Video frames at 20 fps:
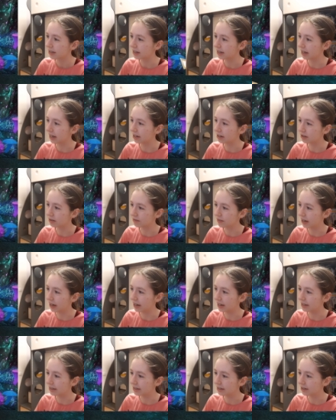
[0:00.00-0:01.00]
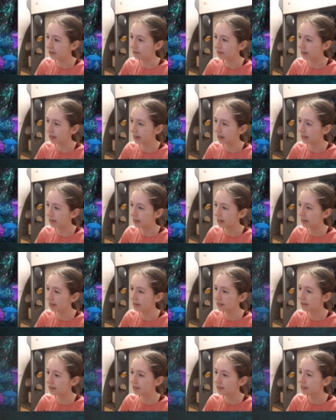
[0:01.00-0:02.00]
Okay, I don't mind. Oh my god, that
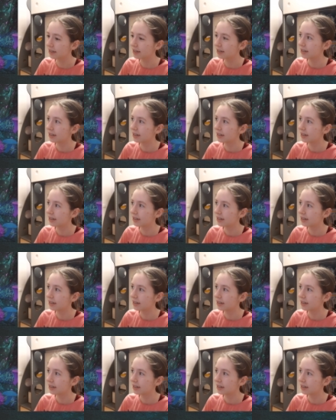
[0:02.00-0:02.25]
is...